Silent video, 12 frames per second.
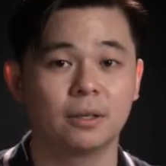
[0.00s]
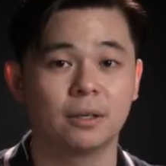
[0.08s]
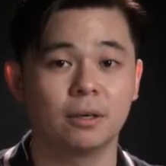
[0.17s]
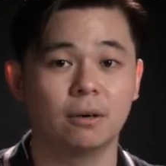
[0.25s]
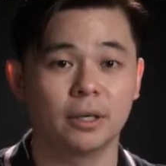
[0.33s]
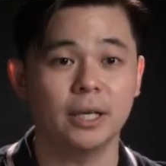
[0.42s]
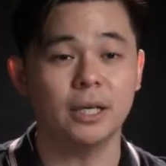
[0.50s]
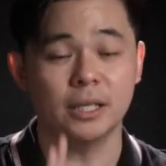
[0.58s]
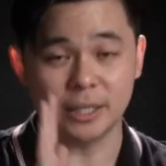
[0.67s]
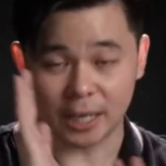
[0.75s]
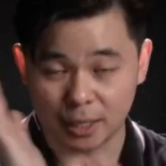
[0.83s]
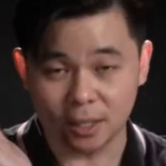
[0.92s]
Okay, it's
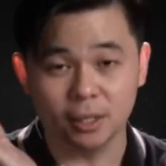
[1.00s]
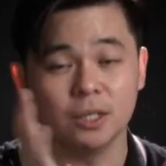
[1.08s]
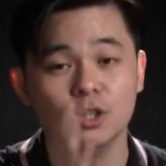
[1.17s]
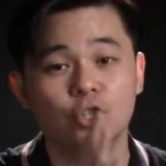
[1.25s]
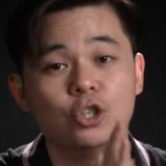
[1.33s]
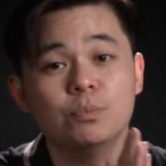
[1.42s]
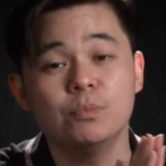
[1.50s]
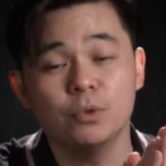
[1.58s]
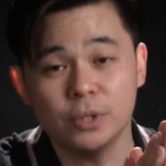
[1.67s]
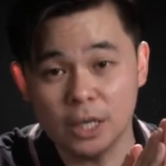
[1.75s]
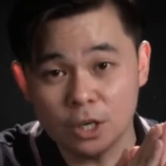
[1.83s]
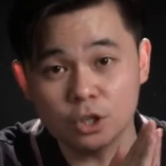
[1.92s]
under the gene
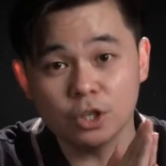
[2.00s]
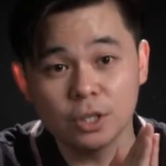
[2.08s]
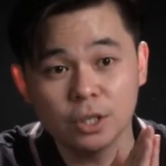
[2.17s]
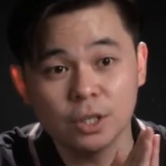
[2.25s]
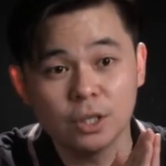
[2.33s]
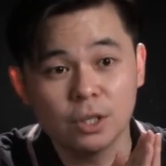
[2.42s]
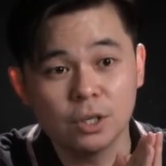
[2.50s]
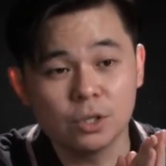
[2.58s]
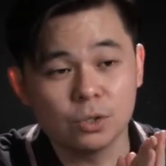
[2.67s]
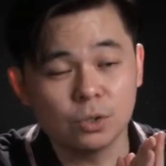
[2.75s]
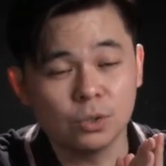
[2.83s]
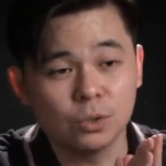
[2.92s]
mutation.
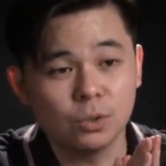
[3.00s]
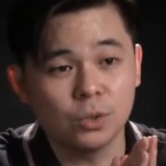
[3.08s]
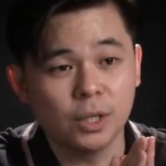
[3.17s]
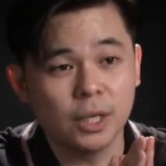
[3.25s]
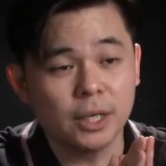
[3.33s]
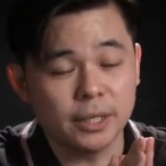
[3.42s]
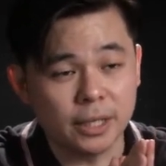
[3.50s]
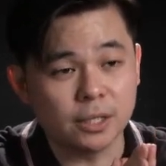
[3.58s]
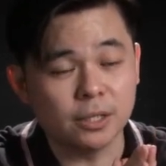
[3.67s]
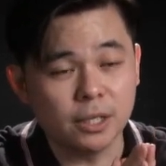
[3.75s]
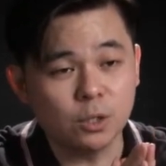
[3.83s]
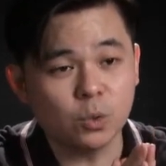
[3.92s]
So yes,
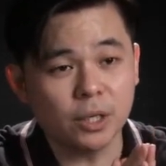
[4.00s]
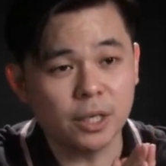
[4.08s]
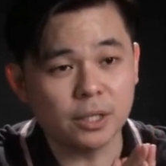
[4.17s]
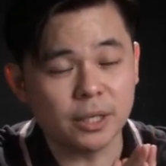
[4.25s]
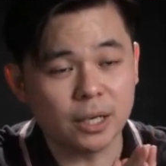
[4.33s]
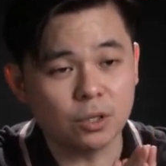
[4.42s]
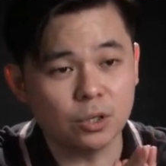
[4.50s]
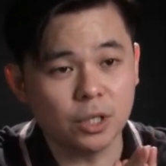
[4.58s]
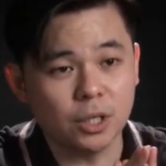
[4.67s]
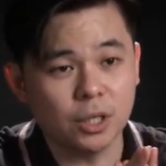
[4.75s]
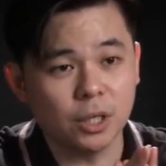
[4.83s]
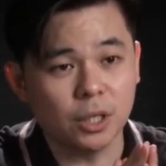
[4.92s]
this one is
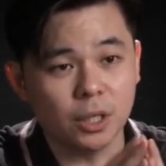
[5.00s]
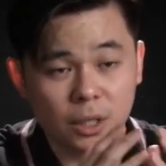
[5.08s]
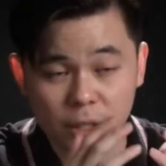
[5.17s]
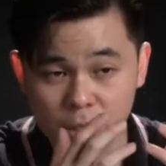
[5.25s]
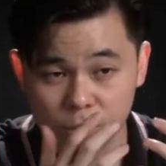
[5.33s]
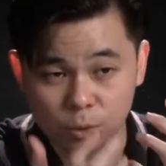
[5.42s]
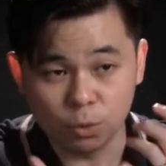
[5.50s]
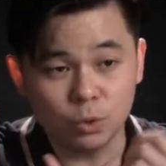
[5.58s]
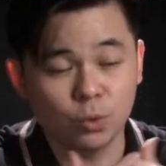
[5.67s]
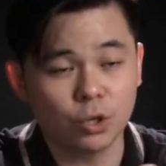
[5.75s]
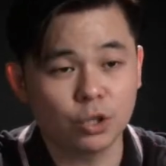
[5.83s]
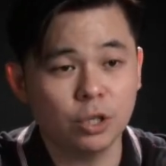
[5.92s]
actually is a good
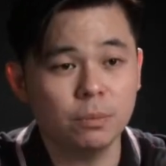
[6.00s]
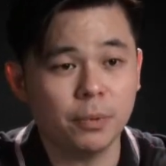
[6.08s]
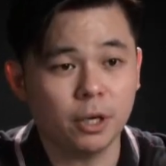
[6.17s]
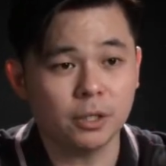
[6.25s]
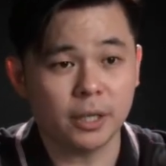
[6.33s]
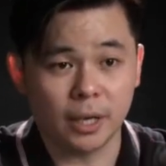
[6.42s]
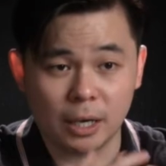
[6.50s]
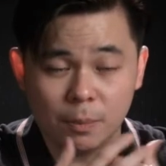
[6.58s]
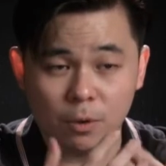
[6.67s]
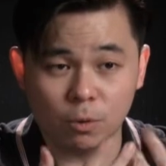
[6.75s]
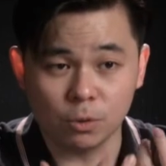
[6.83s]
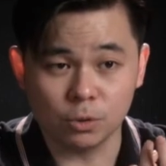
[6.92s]
question because can come out
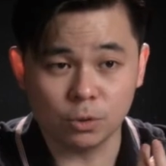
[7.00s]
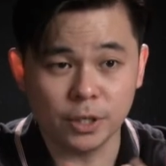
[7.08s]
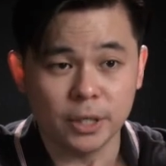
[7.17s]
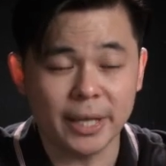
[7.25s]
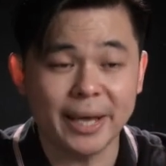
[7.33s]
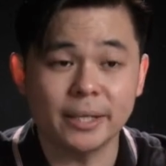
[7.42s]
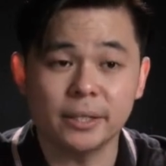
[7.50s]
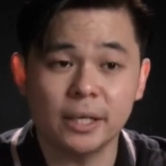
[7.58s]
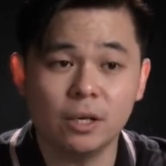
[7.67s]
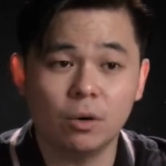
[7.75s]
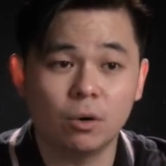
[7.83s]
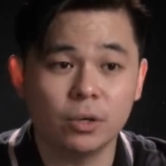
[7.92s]
also in essay
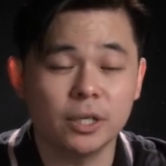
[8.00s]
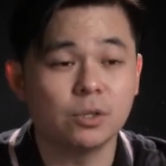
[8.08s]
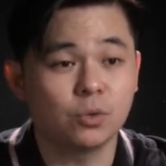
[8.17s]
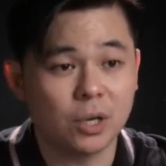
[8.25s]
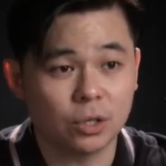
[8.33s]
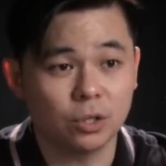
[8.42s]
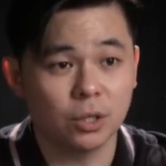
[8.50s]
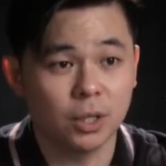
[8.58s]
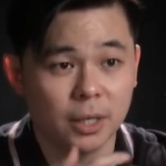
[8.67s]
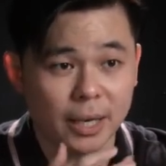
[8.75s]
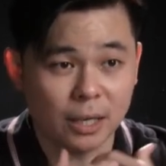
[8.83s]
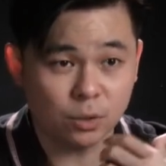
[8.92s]
or in structure.
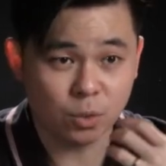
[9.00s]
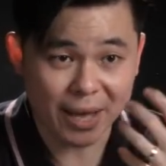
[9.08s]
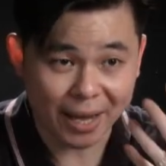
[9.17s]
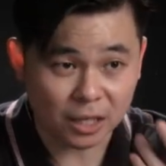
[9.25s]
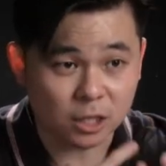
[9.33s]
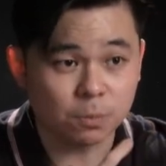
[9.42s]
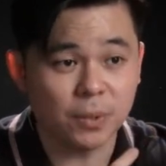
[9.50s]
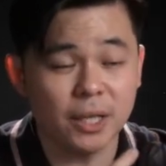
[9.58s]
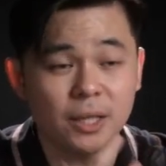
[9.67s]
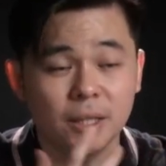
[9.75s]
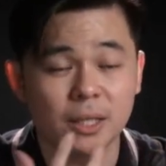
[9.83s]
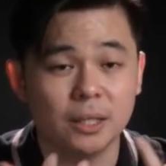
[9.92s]
As you
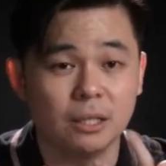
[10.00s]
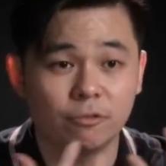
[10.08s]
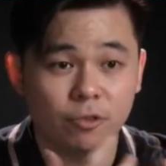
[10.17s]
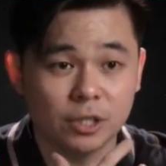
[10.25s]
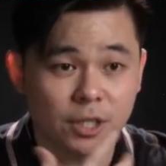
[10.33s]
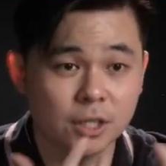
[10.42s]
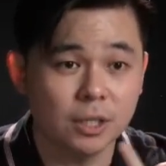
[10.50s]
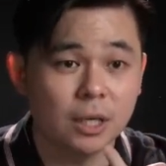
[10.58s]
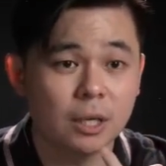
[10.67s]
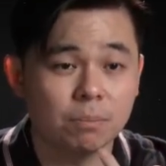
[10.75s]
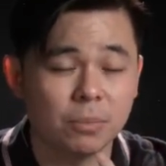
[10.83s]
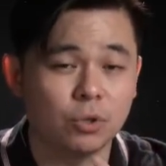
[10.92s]
explain the differences
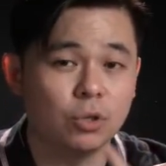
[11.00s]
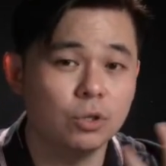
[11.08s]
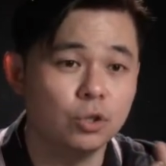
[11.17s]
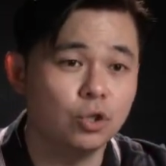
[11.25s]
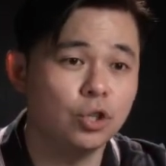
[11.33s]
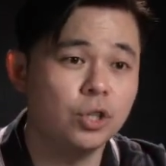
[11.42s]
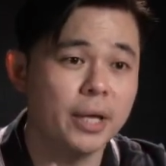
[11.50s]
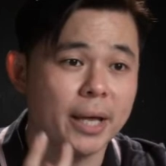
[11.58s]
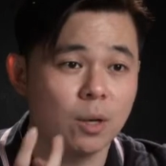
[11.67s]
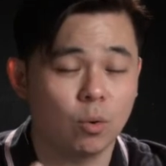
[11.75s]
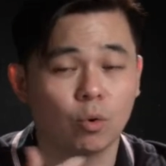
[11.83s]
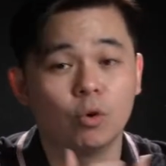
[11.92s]
between gene and
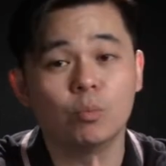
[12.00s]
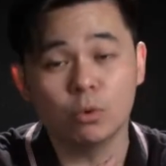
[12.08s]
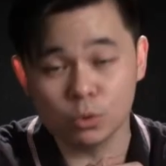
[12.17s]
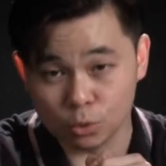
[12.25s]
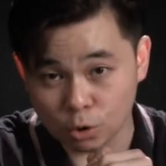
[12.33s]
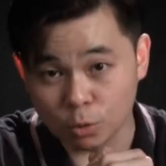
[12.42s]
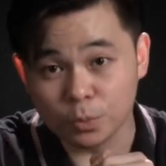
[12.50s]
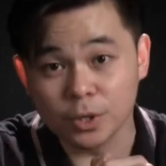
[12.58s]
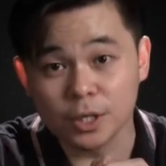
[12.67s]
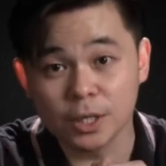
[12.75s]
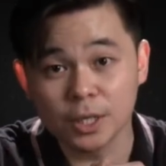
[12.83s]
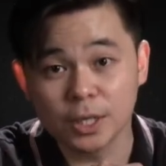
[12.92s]
chromosomal.
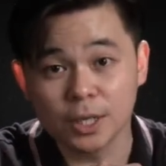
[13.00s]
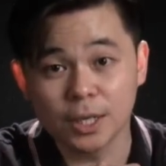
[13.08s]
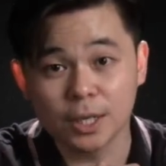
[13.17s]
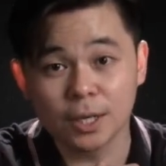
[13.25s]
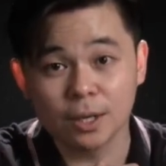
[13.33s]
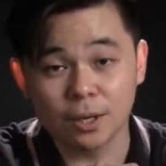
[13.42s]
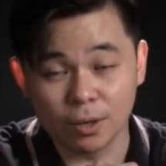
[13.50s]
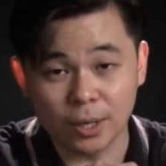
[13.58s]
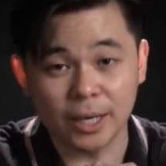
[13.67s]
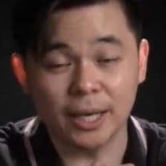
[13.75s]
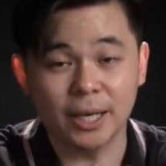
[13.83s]
Okay,